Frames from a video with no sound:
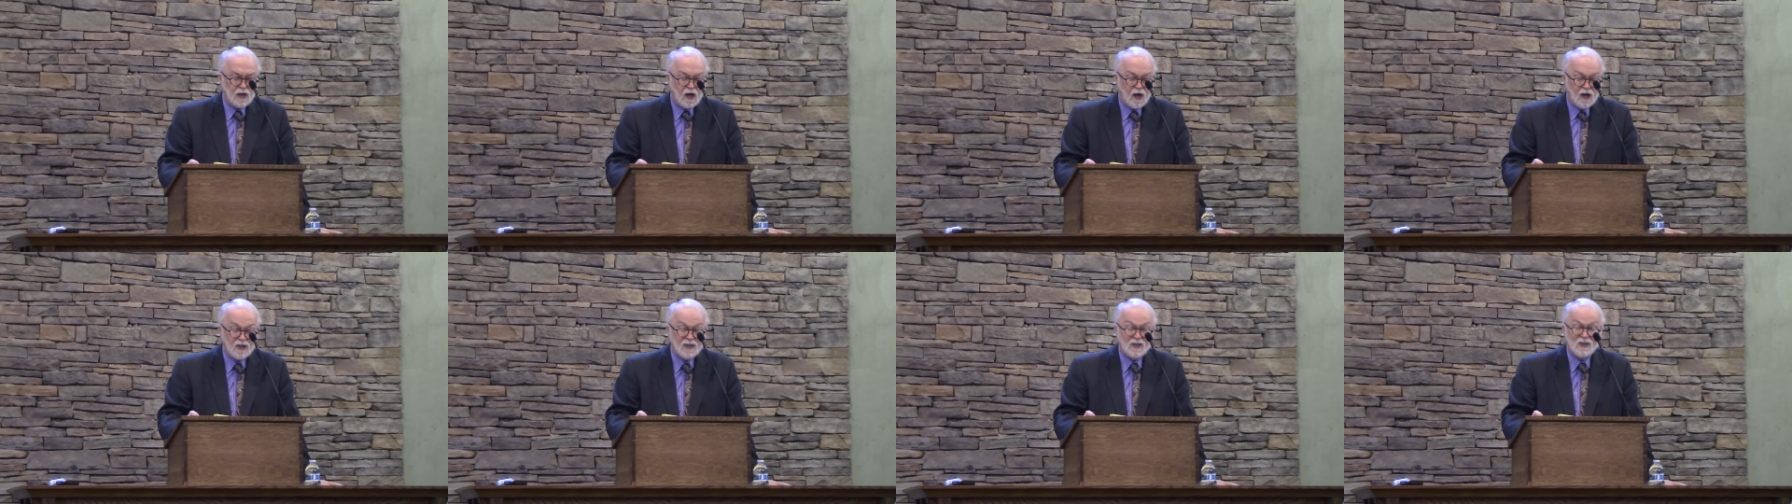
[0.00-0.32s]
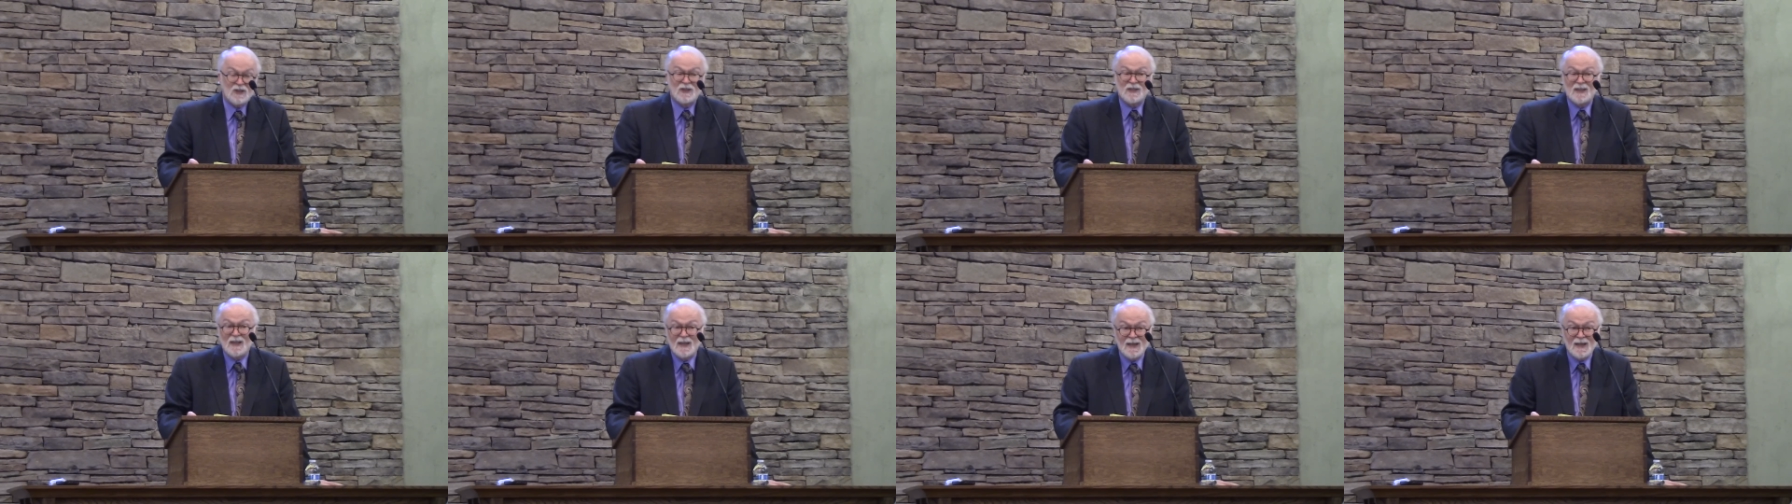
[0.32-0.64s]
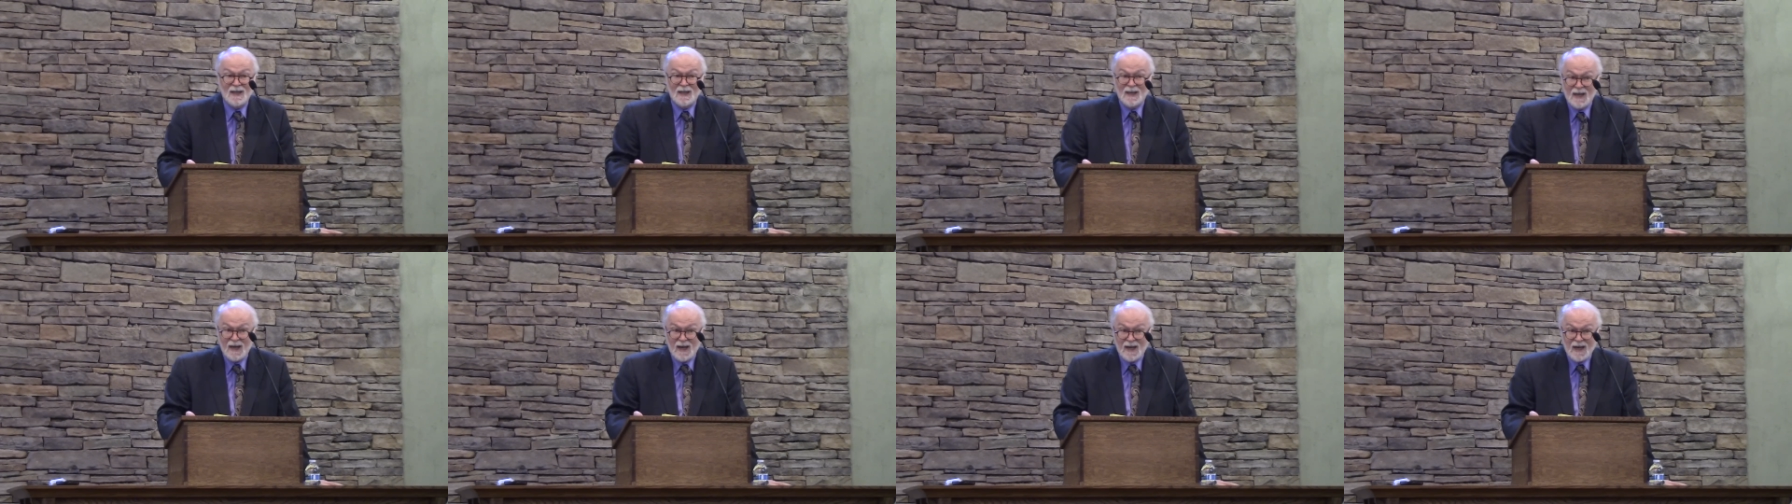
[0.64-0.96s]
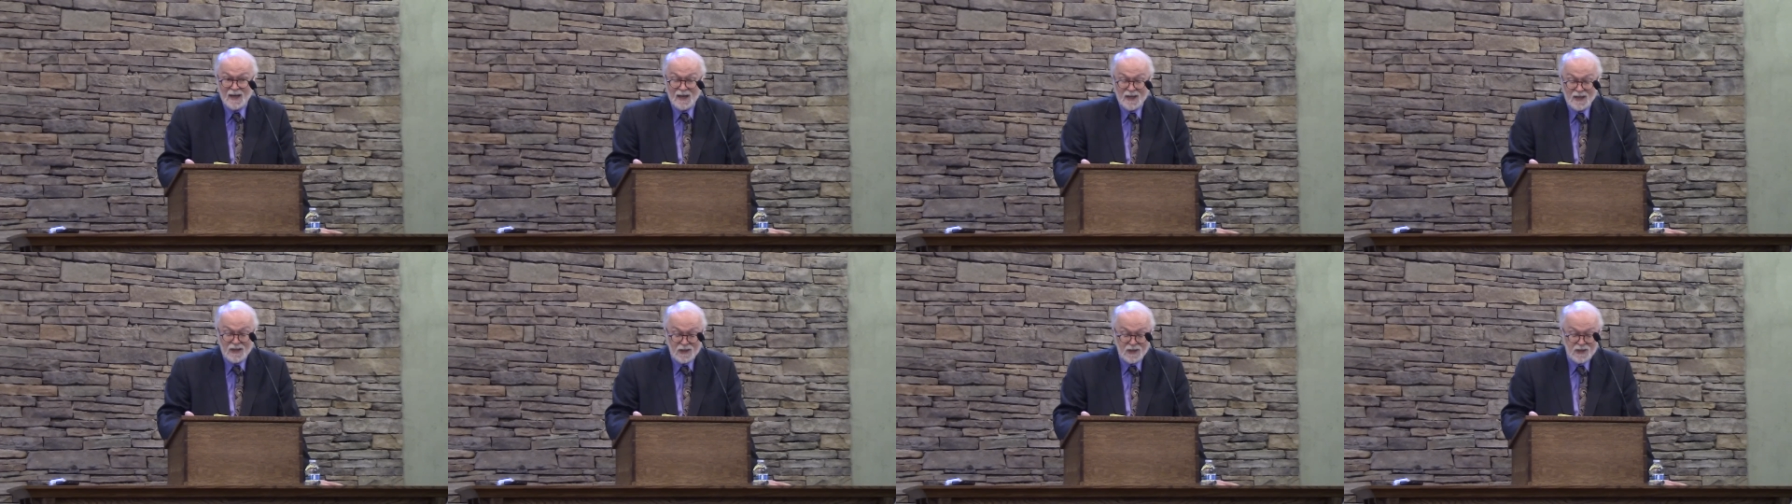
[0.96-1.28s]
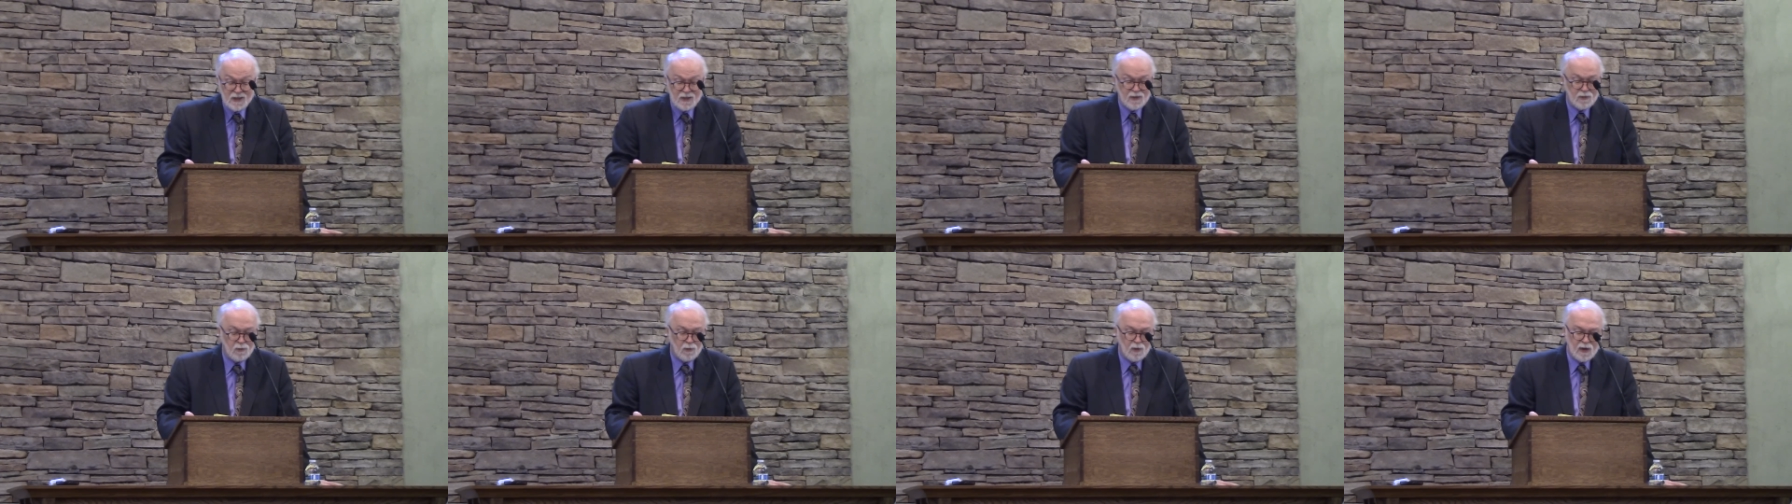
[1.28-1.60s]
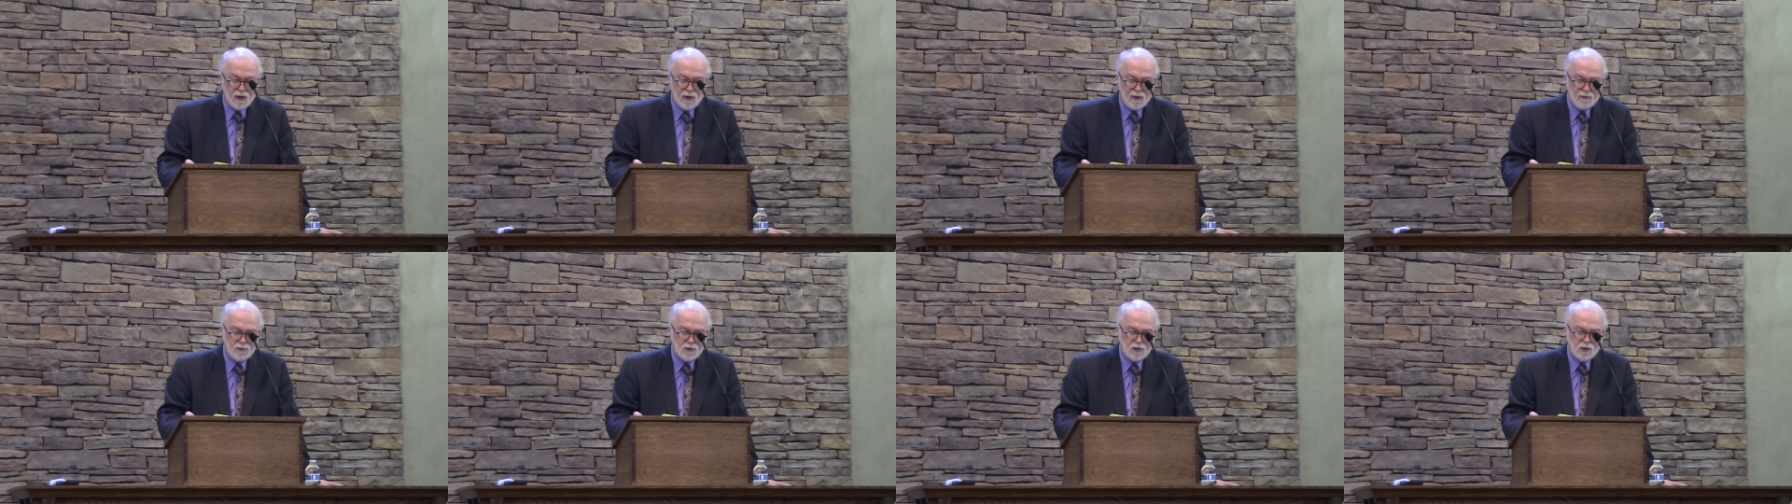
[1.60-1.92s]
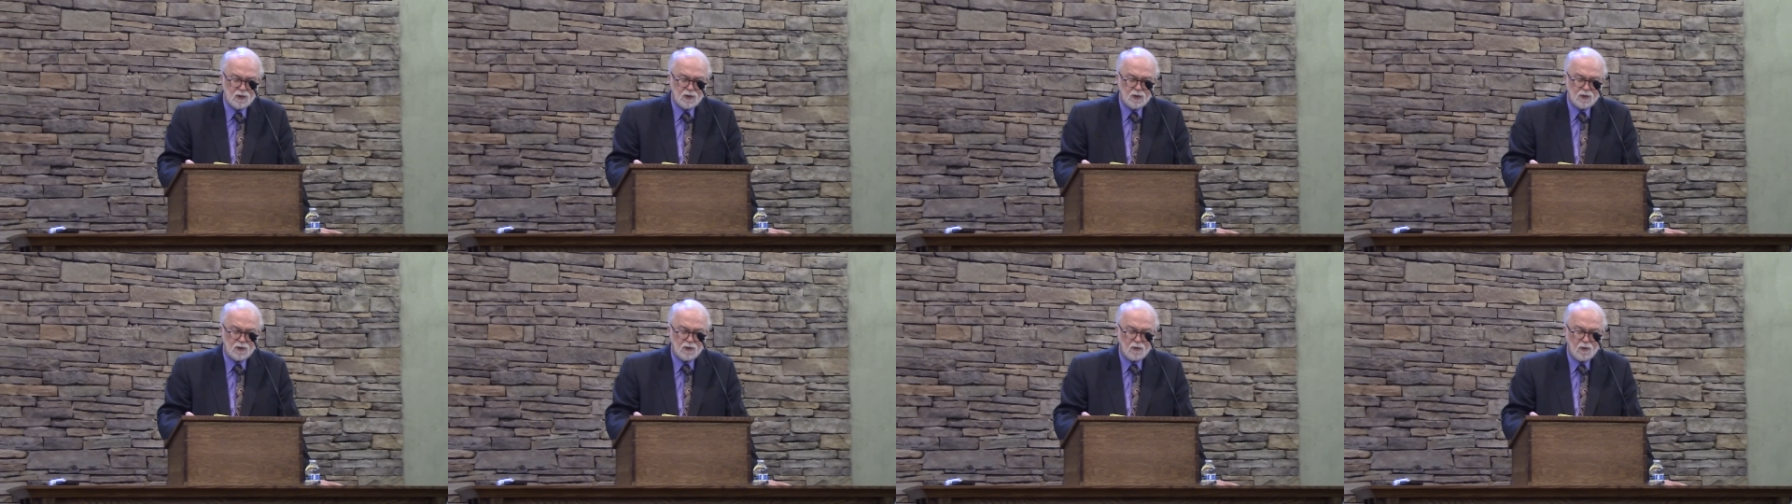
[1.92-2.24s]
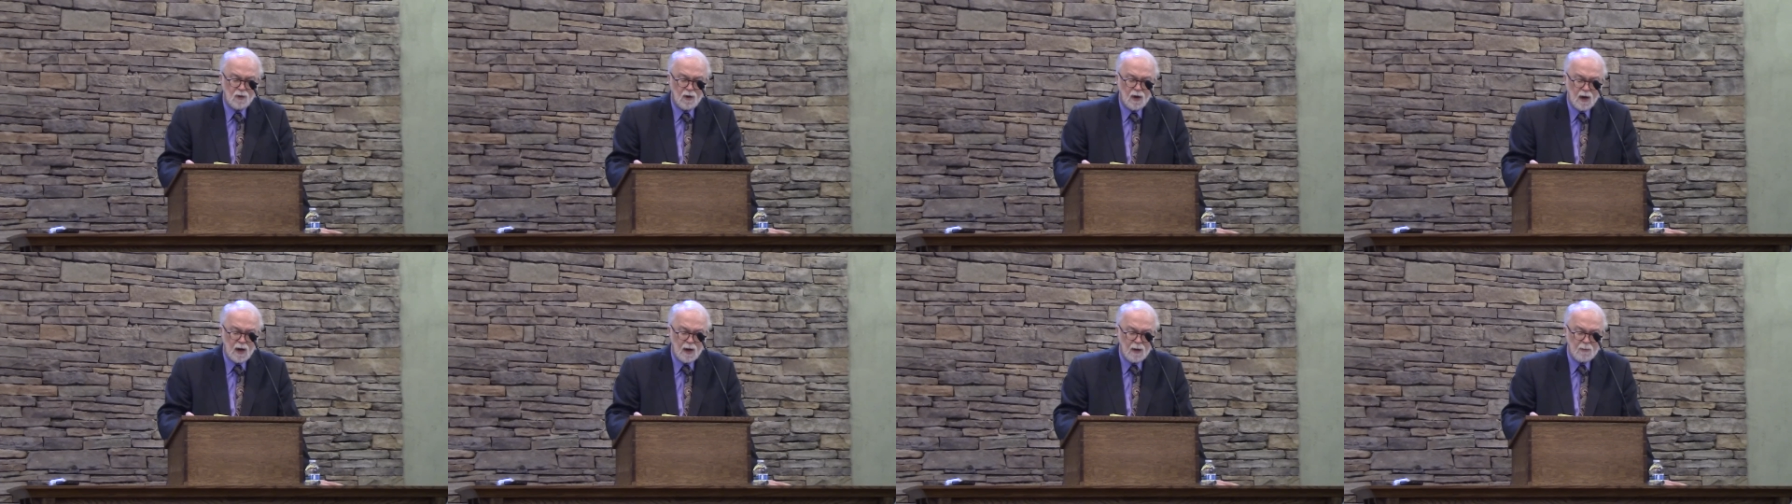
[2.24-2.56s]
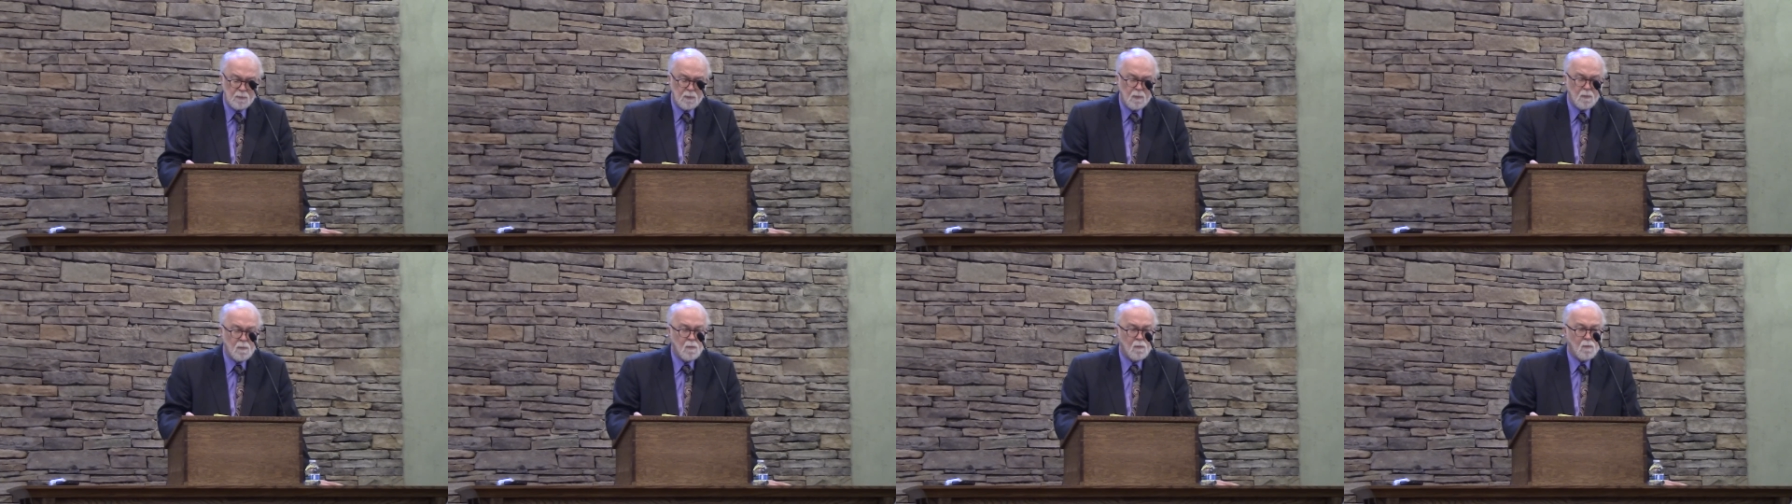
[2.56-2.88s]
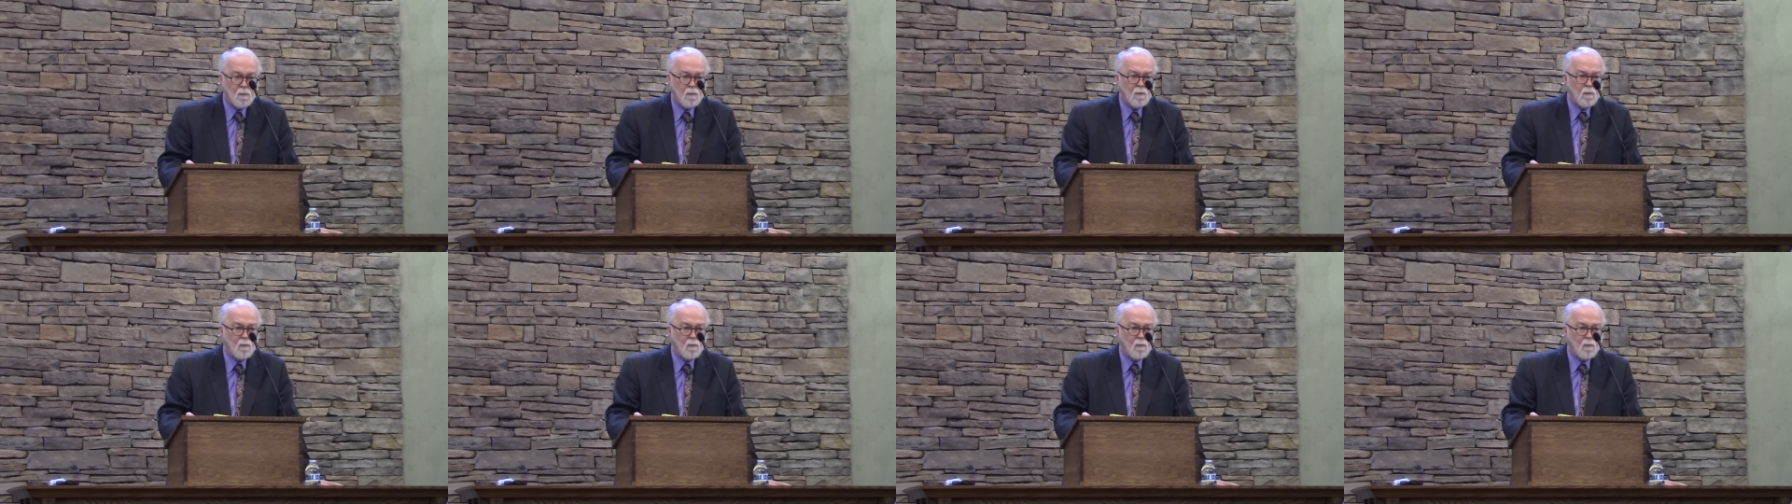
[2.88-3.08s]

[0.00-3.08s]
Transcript: Augustinianized in the way I've just described,